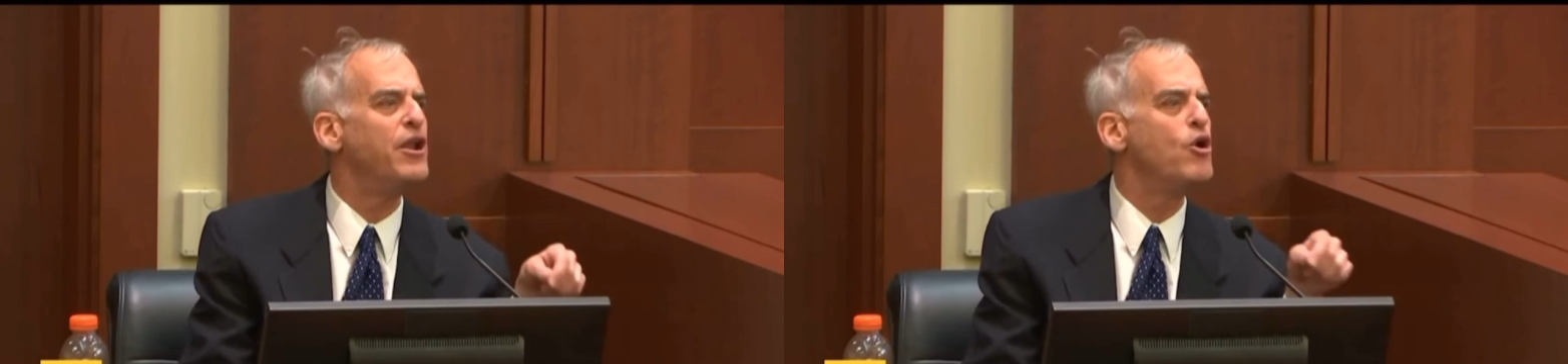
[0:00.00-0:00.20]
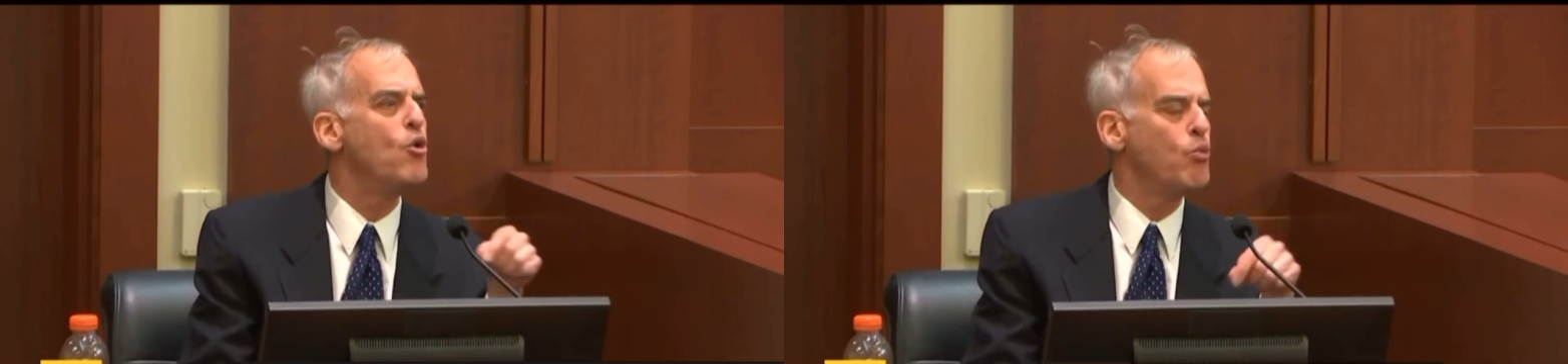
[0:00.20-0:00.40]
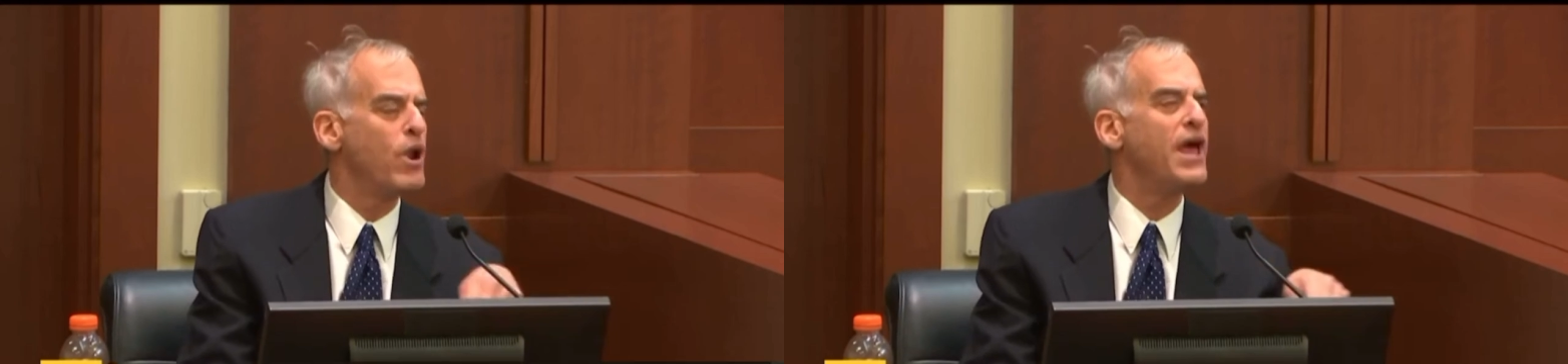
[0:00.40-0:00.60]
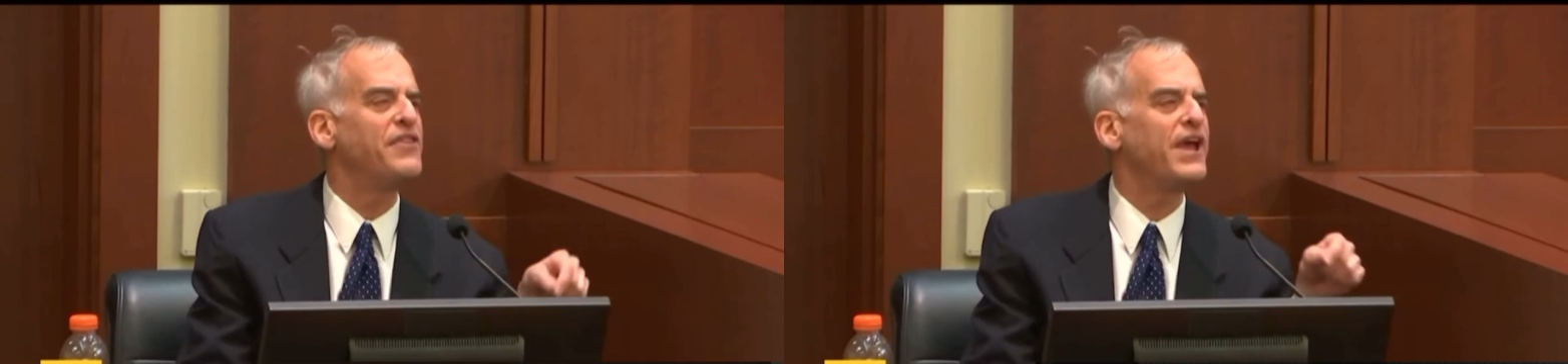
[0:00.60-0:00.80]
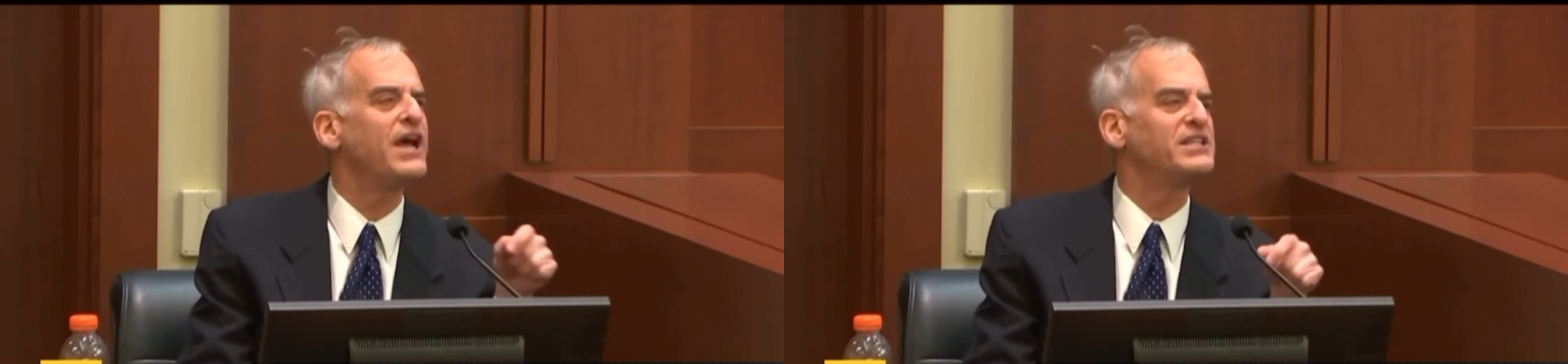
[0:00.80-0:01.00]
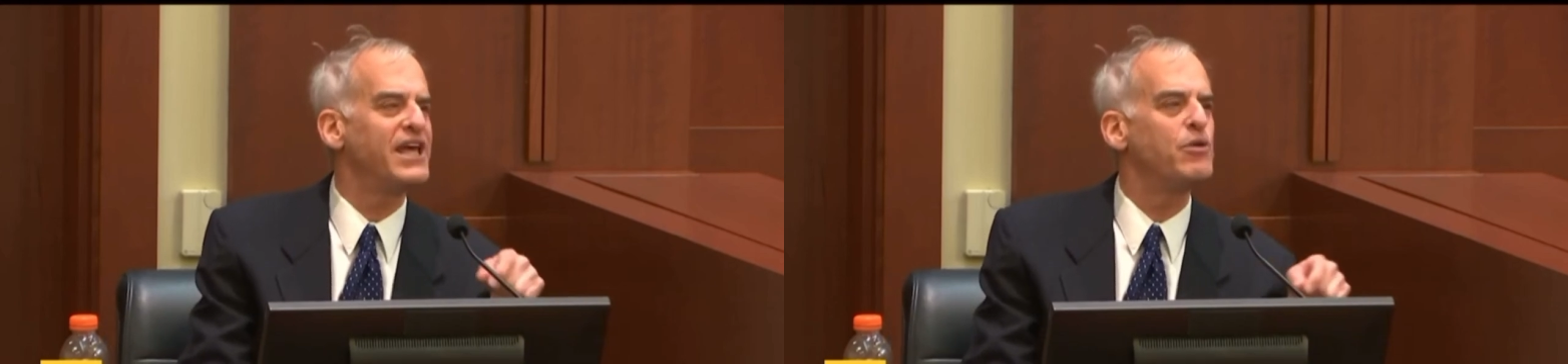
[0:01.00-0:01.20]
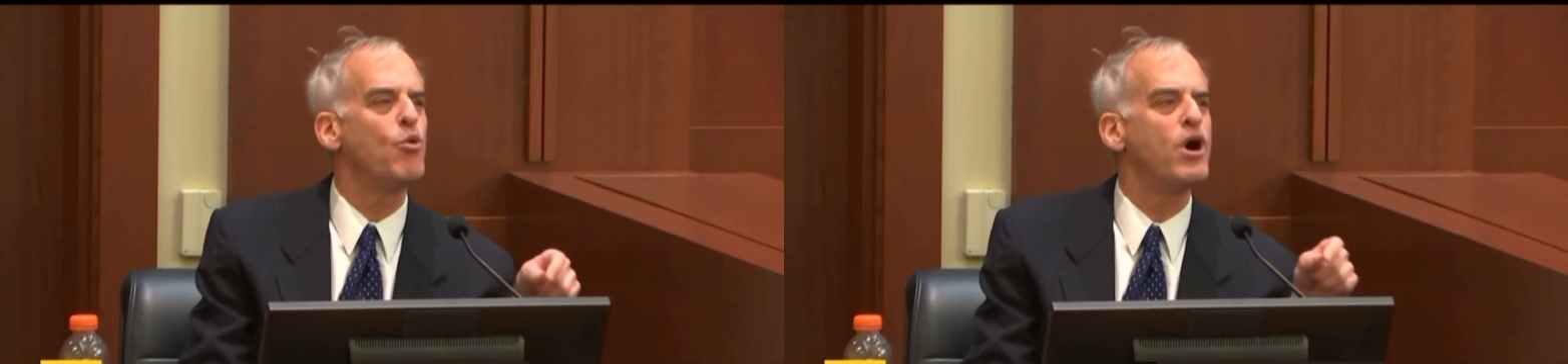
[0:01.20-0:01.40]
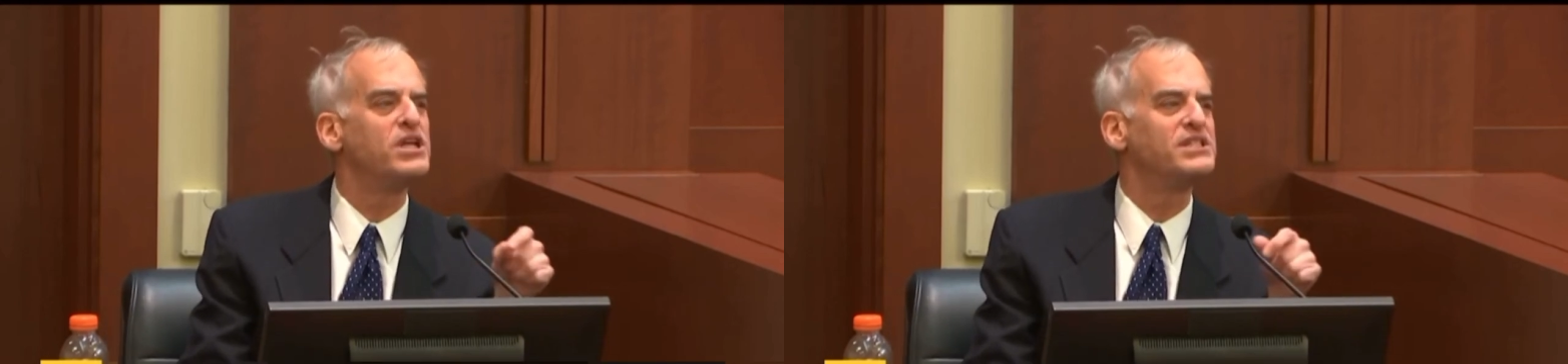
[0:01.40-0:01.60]
what I think I said
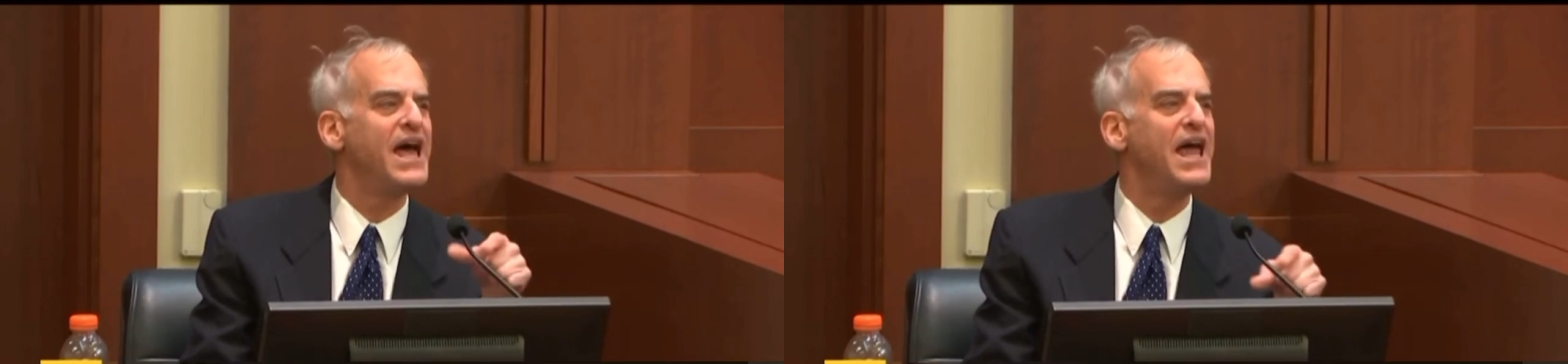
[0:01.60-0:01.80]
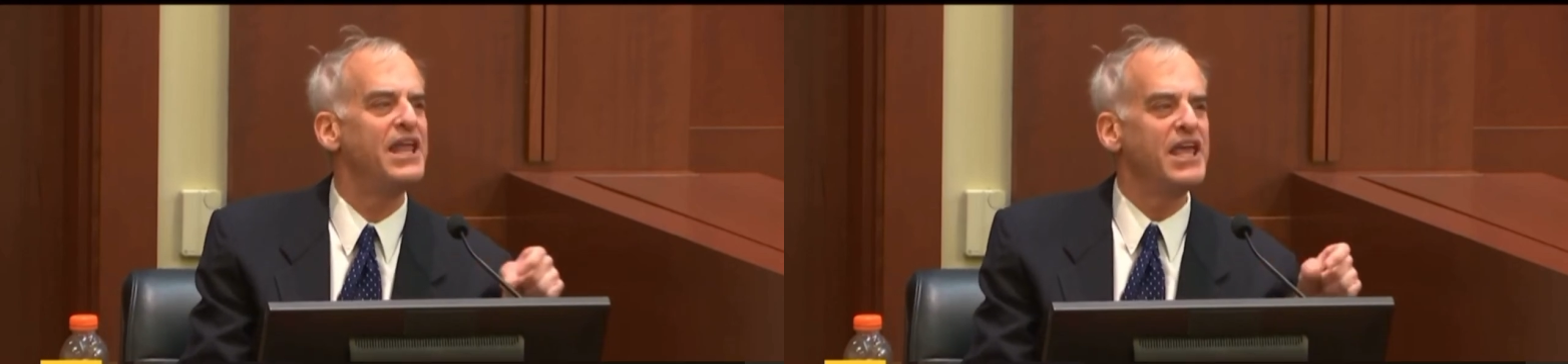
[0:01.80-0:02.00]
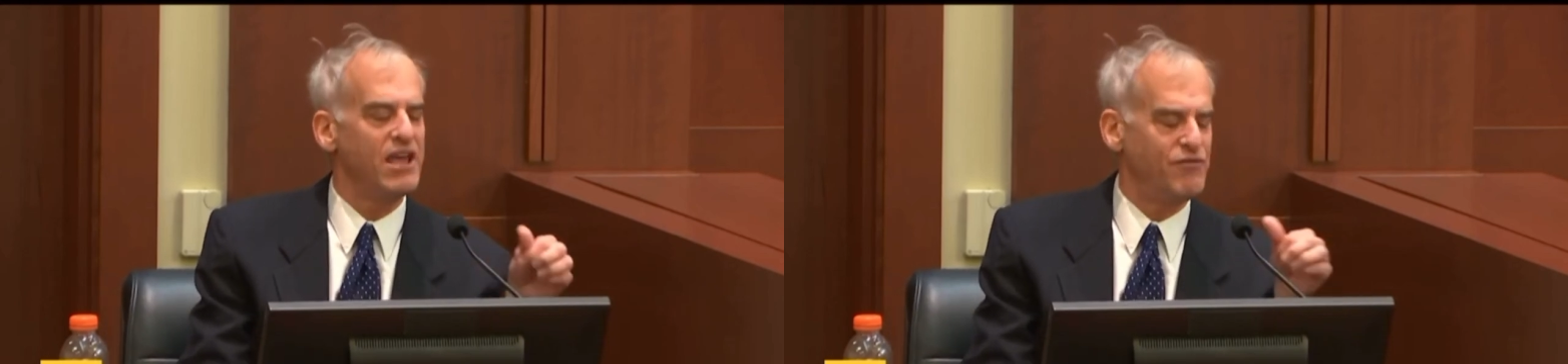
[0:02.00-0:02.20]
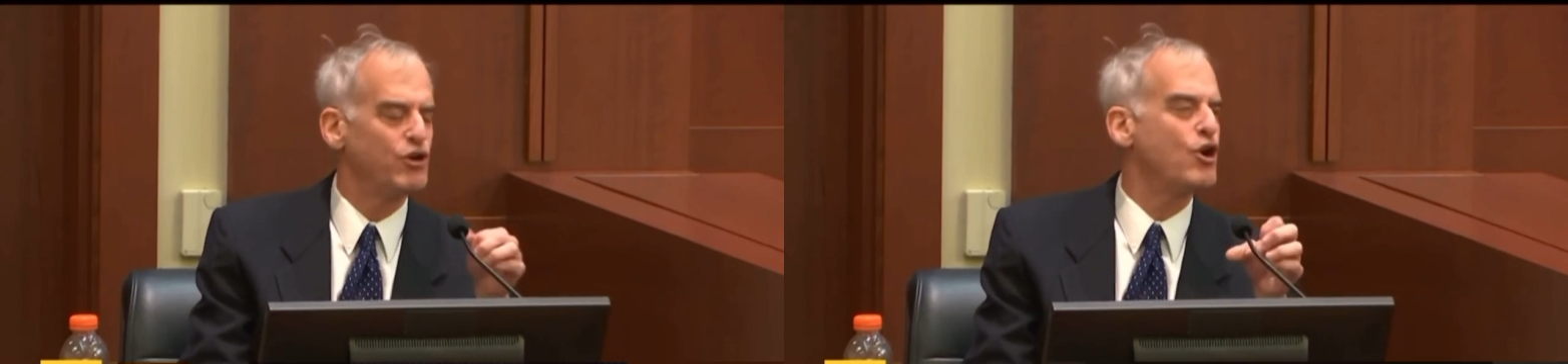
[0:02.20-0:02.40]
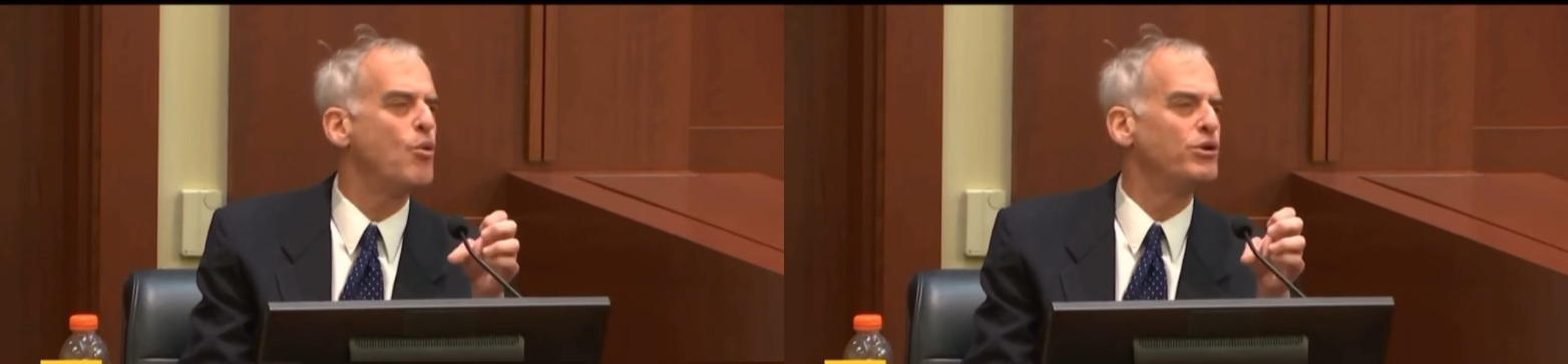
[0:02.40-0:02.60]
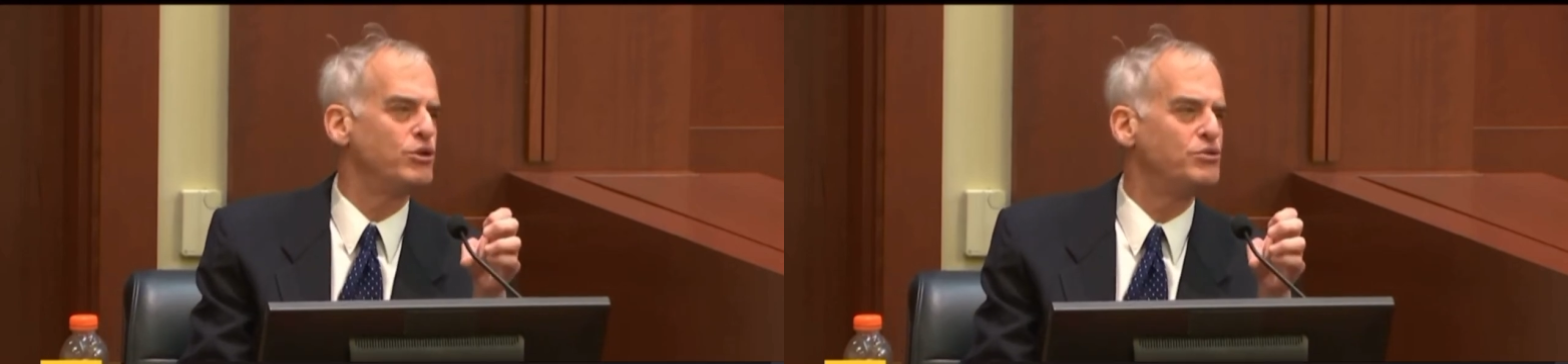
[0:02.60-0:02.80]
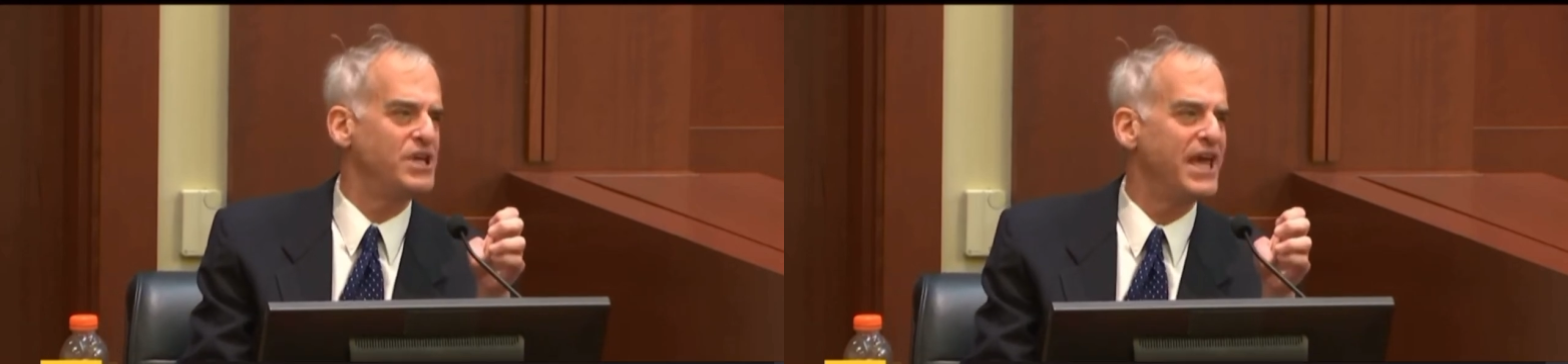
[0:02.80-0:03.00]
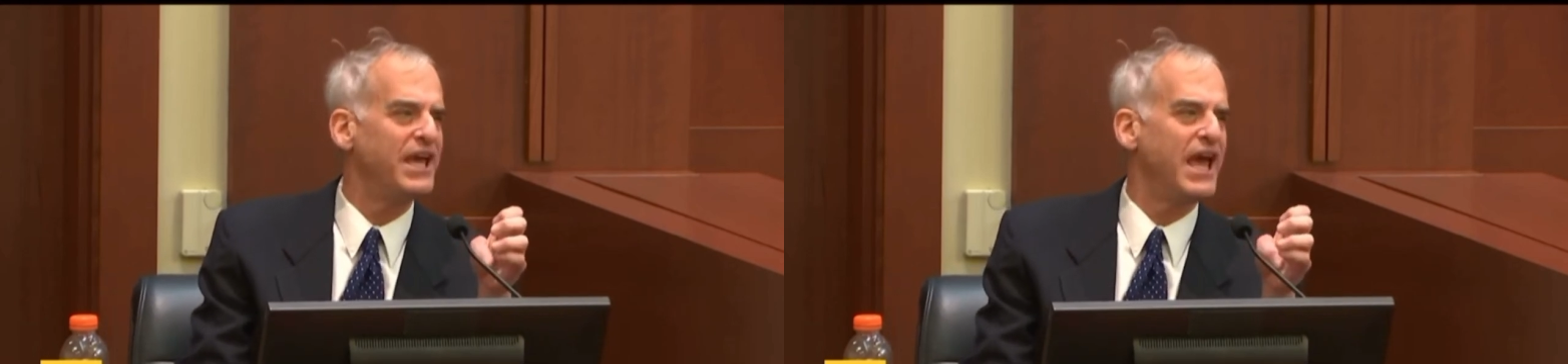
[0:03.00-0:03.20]
was that if you're going to take
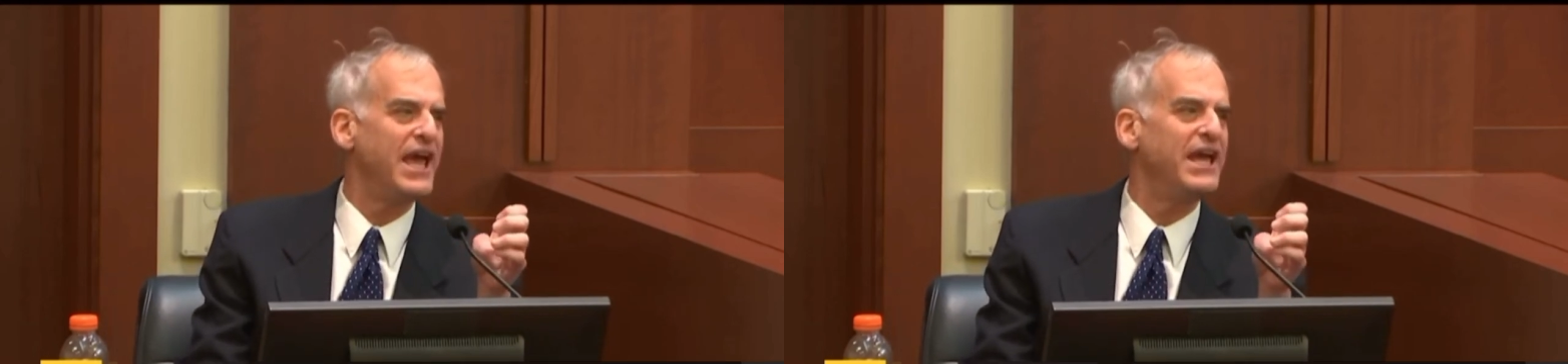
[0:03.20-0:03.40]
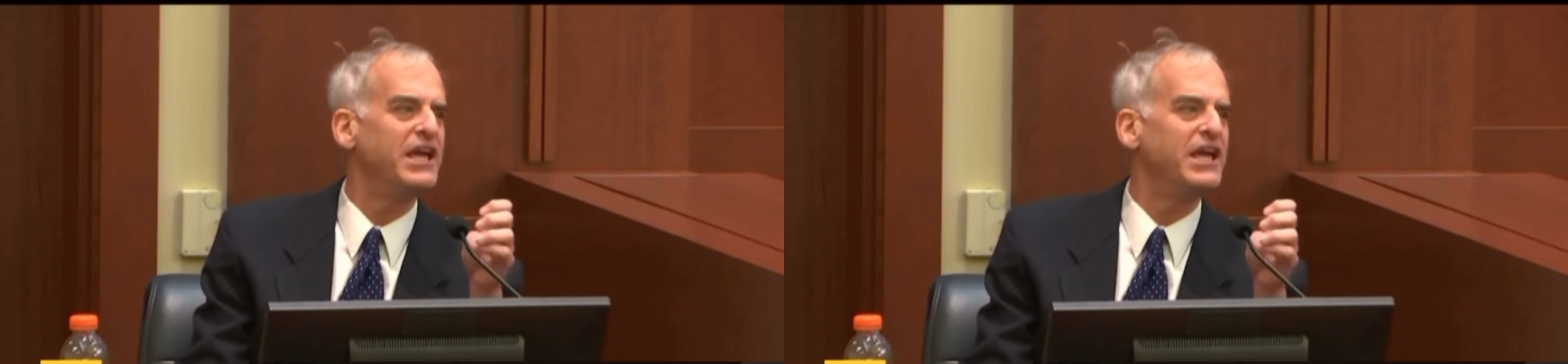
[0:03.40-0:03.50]
a,